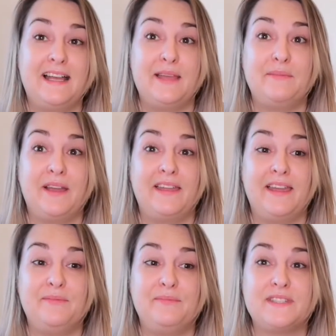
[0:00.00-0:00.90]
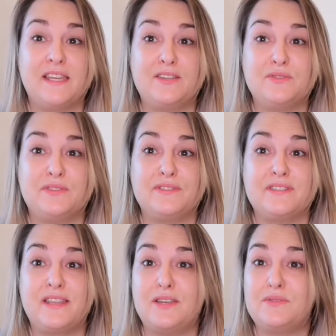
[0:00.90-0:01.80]
in my
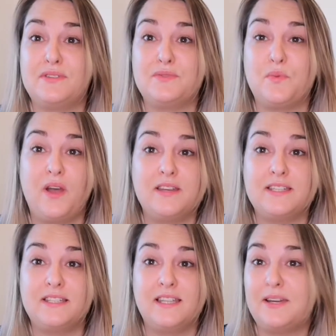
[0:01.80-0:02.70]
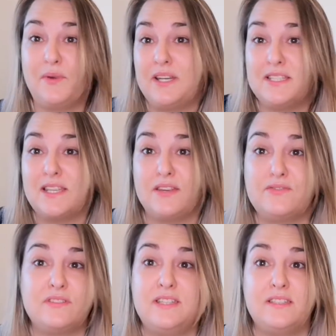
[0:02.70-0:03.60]
schedules. Schedules, why do
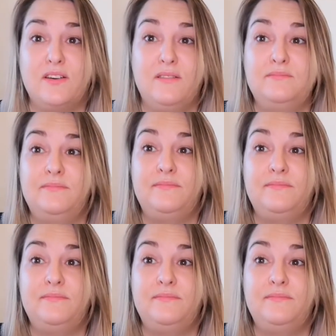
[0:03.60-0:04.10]
schedules need to come?